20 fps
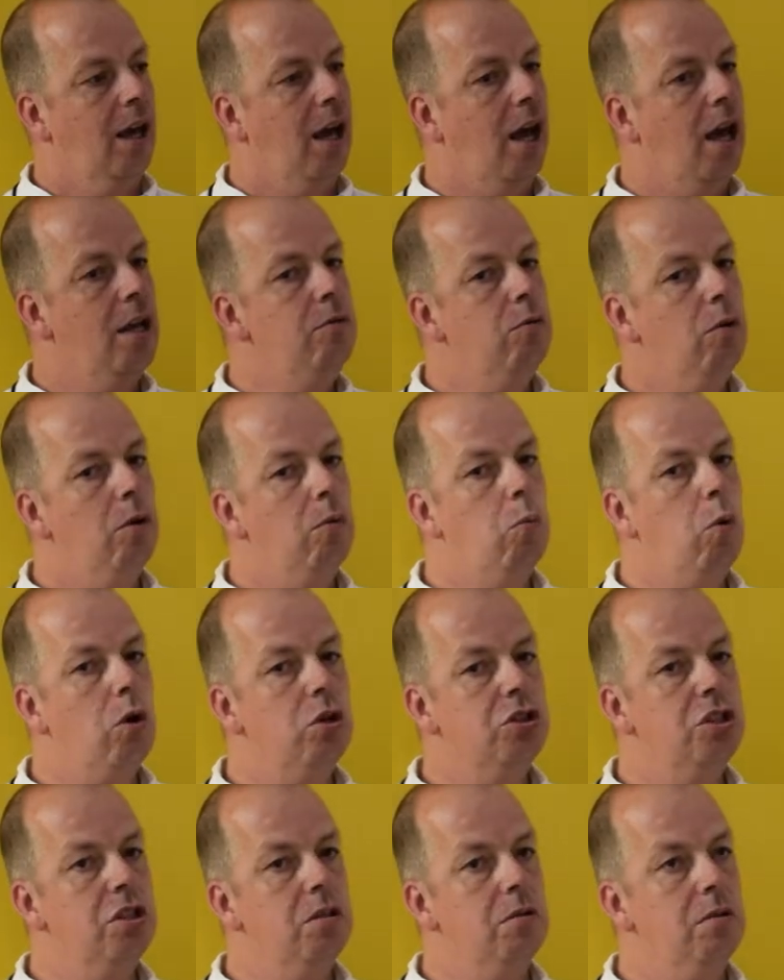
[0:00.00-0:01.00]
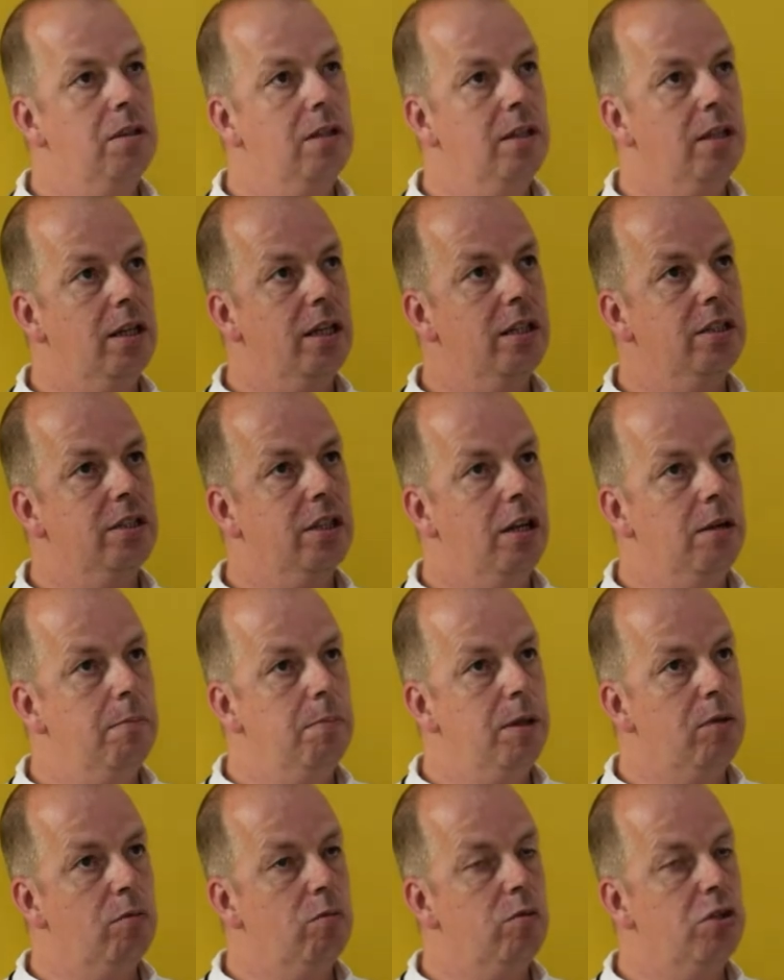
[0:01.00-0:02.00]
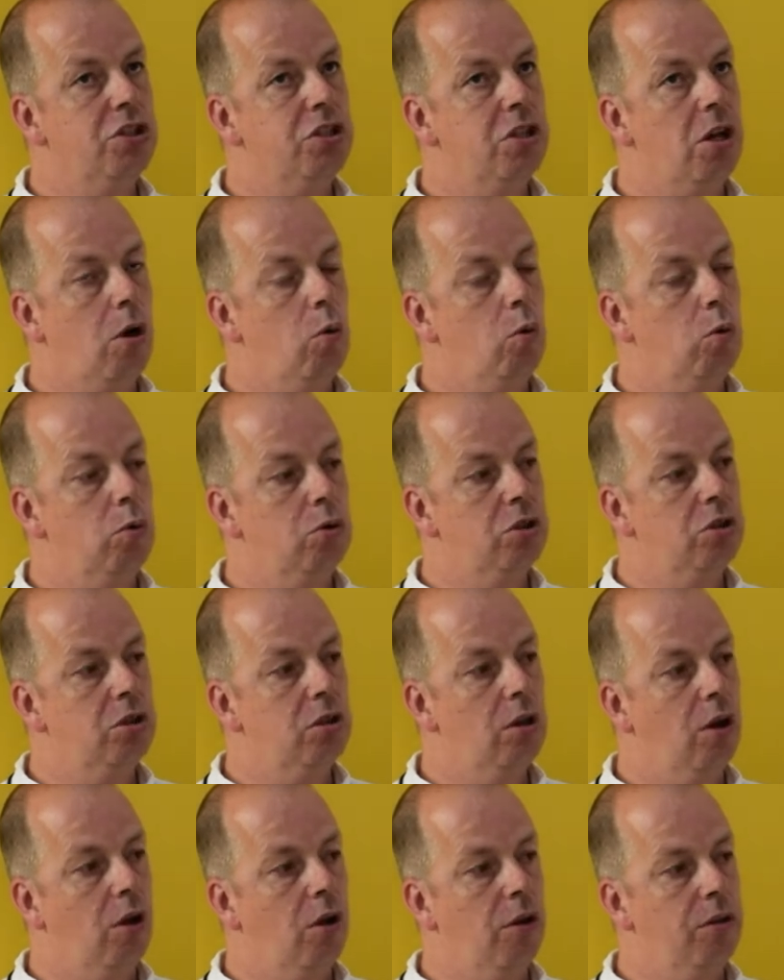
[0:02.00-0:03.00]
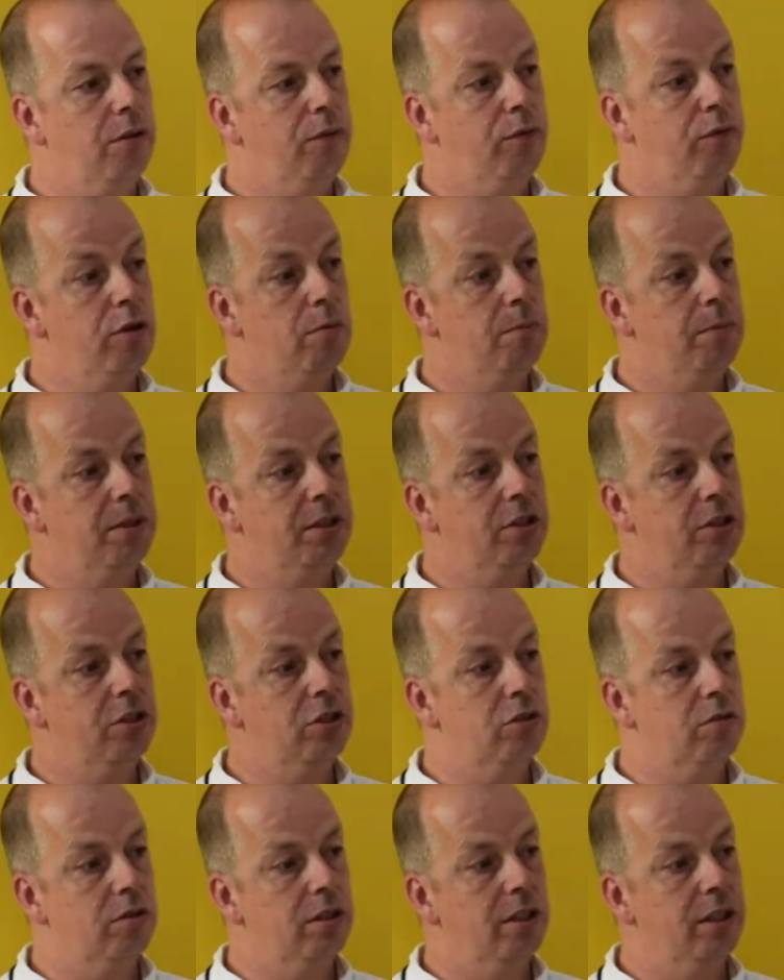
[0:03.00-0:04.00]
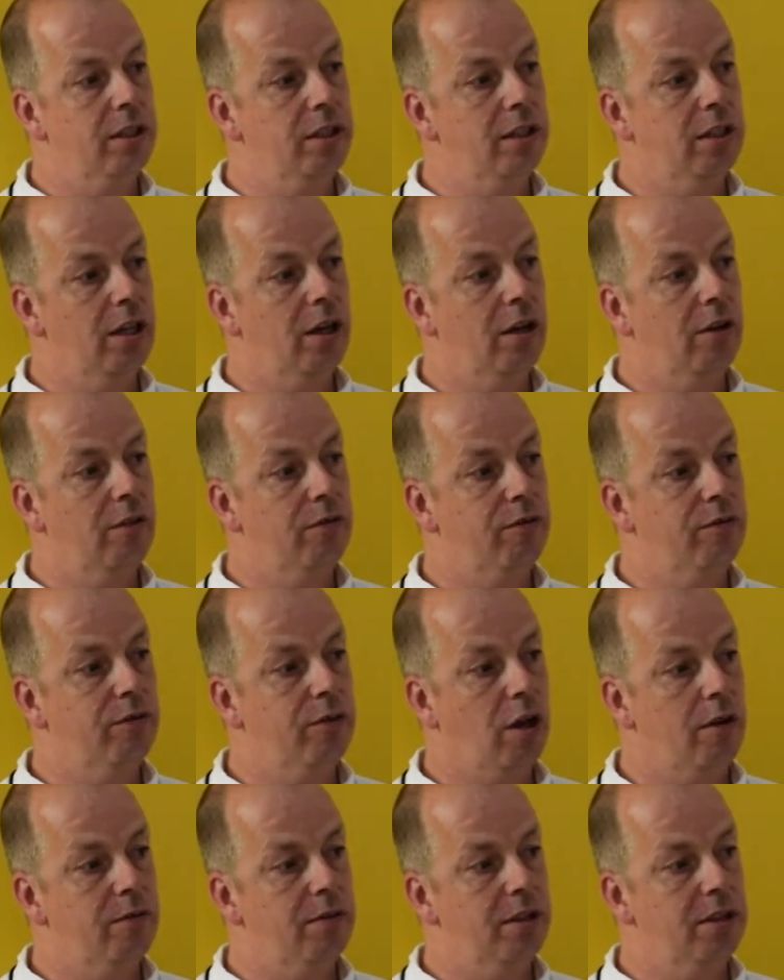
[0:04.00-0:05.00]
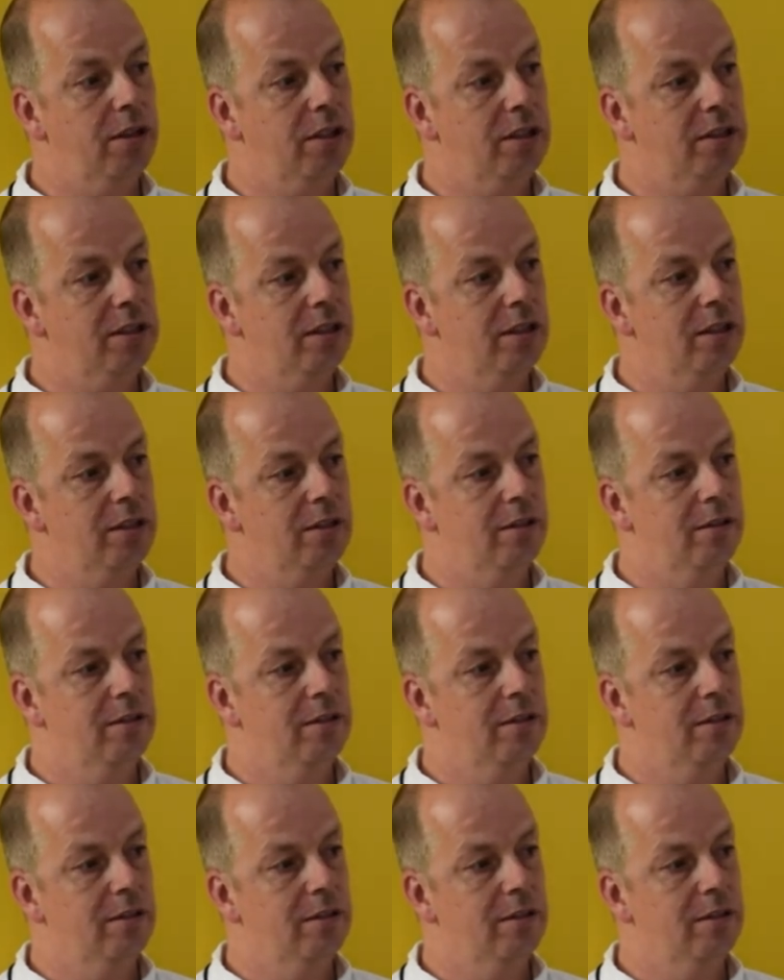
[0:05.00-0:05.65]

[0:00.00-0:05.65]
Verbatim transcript: And what do you think is going to be the result on the film industry of COVID 19?